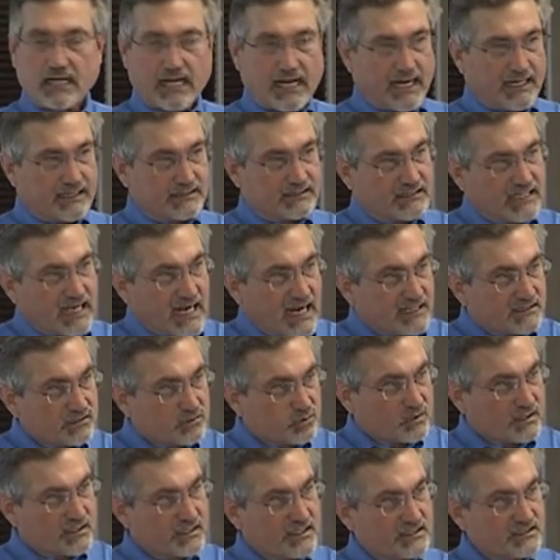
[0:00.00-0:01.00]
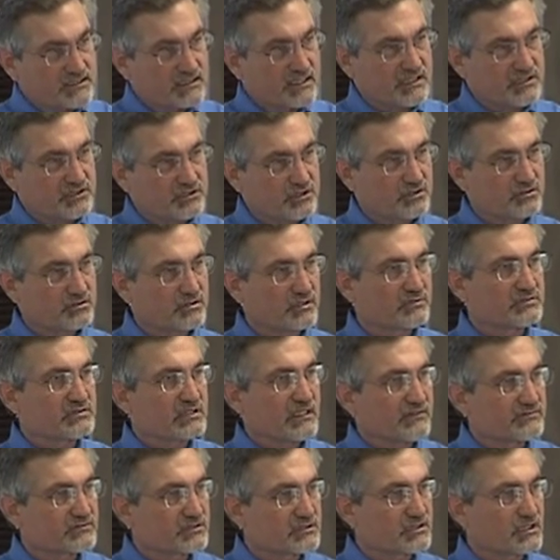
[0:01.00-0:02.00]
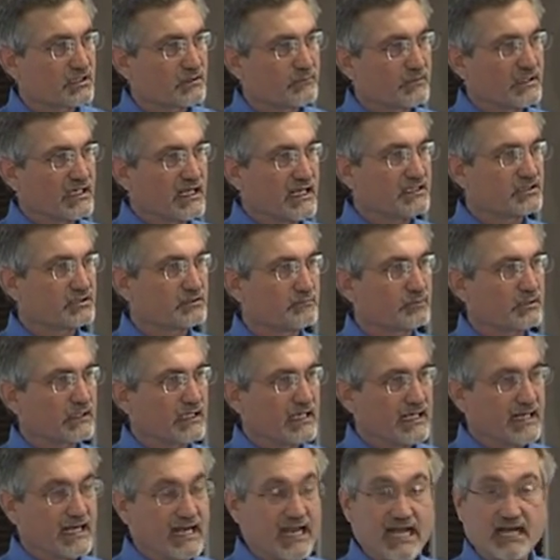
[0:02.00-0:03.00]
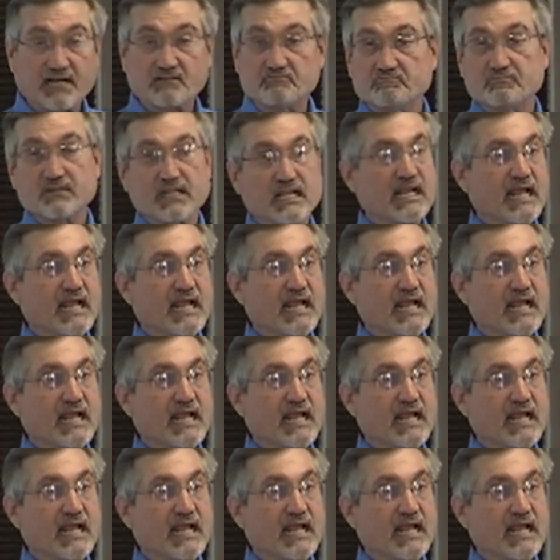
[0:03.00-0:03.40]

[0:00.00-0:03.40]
And that's where these issues of self-determination play out.